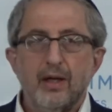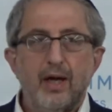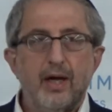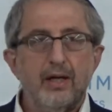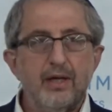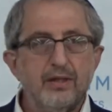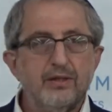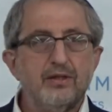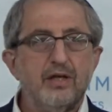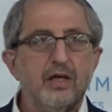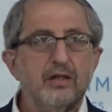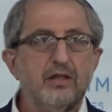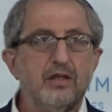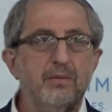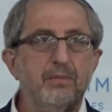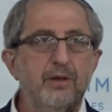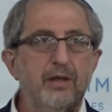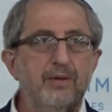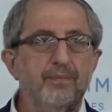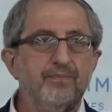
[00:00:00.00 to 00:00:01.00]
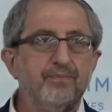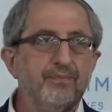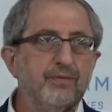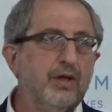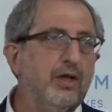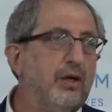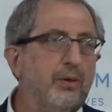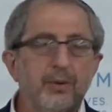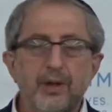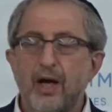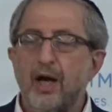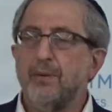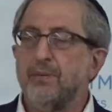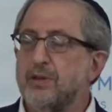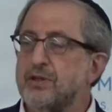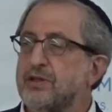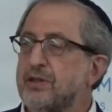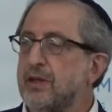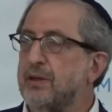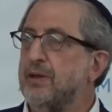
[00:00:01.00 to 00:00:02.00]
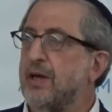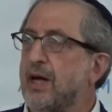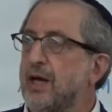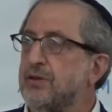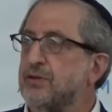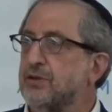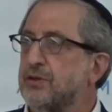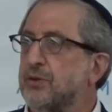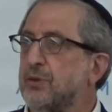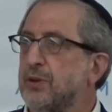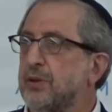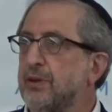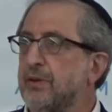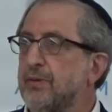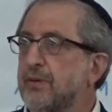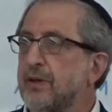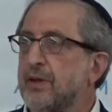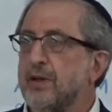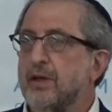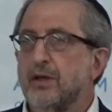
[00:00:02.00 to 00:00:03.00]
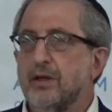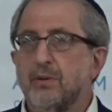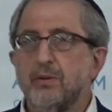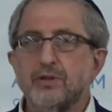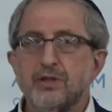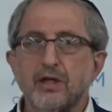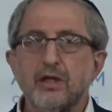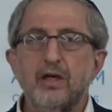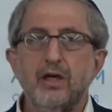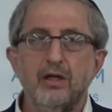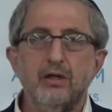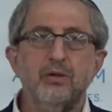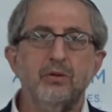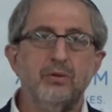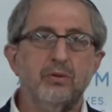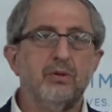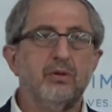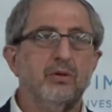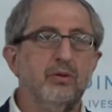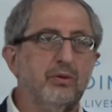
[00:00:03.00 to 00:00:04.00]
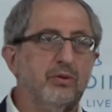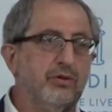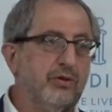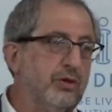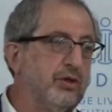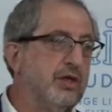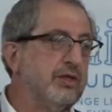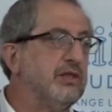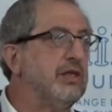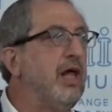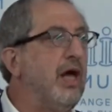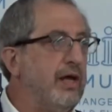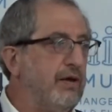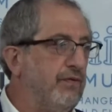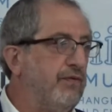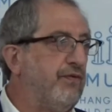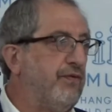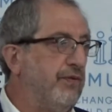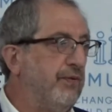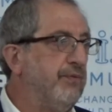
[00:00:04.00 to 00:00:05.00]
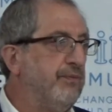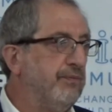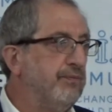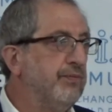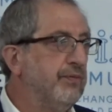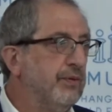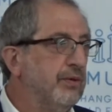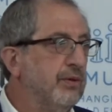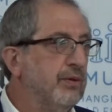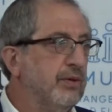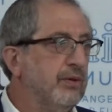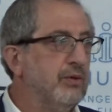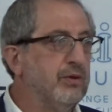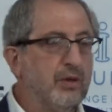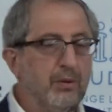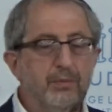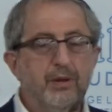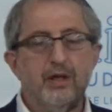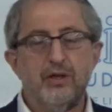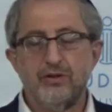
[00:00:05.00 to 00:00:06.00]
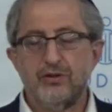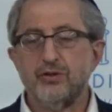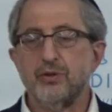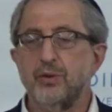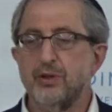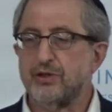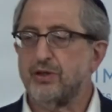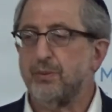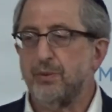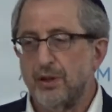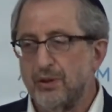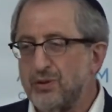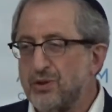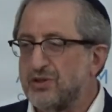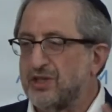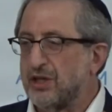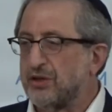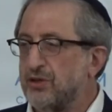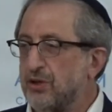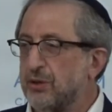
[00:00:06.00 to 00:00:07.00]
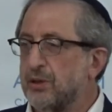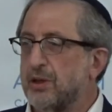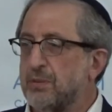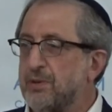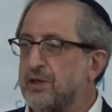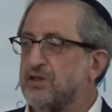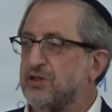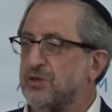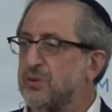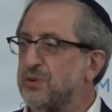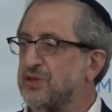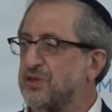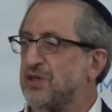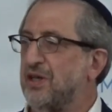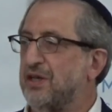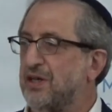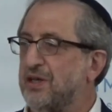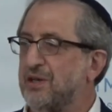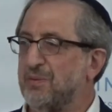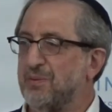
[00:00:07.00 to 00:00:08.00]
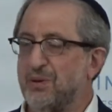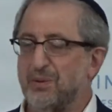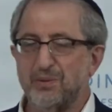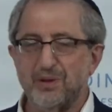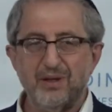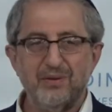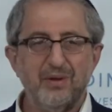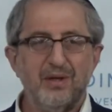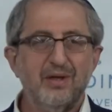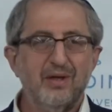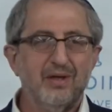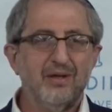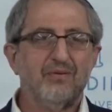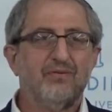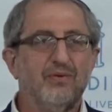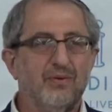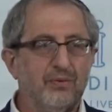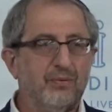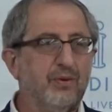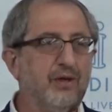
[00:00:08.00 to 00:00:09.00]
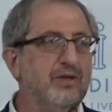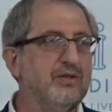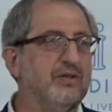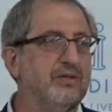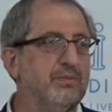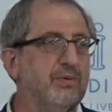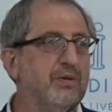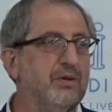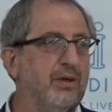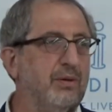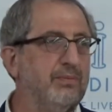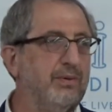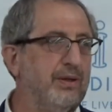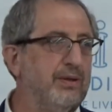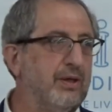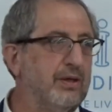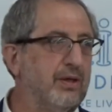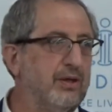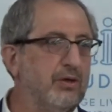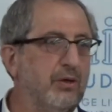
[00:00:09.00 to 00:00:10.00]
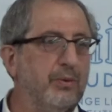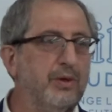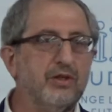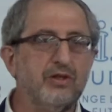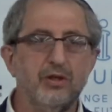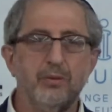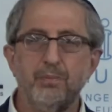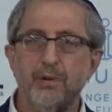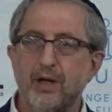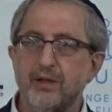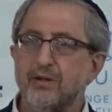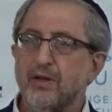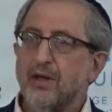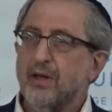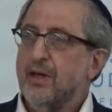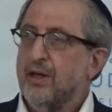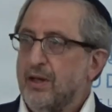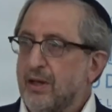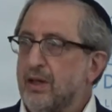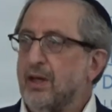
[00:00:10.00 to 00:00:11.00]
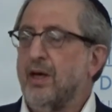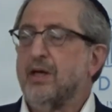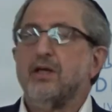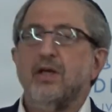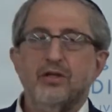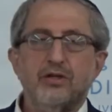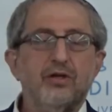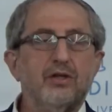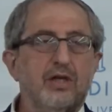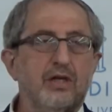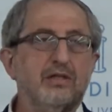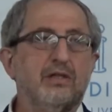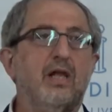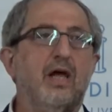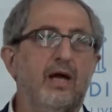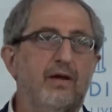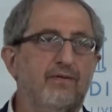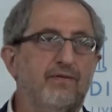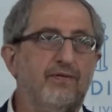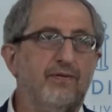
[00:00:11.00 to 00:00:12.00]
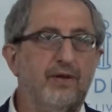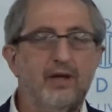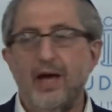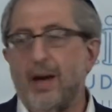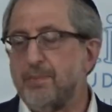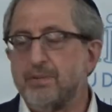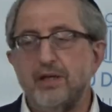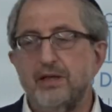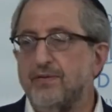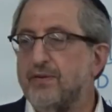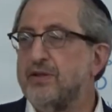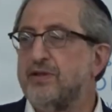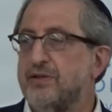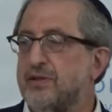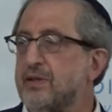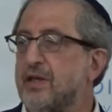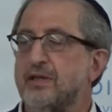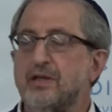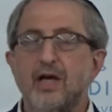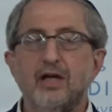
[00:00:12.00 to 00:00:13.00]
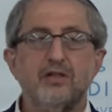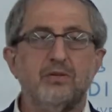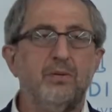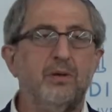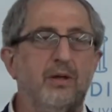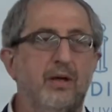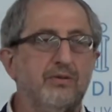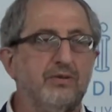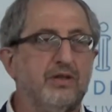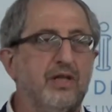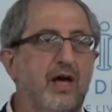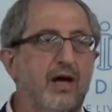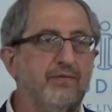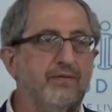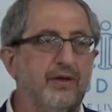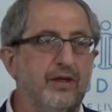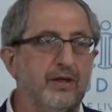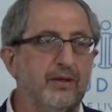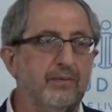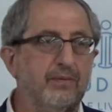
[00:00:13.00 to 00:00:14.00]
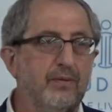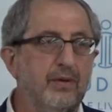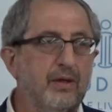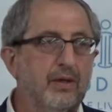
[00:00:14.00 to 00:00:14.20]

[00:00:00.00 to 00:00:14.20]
And he said to me, you know, when I was there in high school, there was a kid who, who took his life, who committed suicide. We don't use that term, commit suicide anymore. We, for reasons we're not going to go into, but yeah, he took his life. And he happened to even sit next to me when I was davening.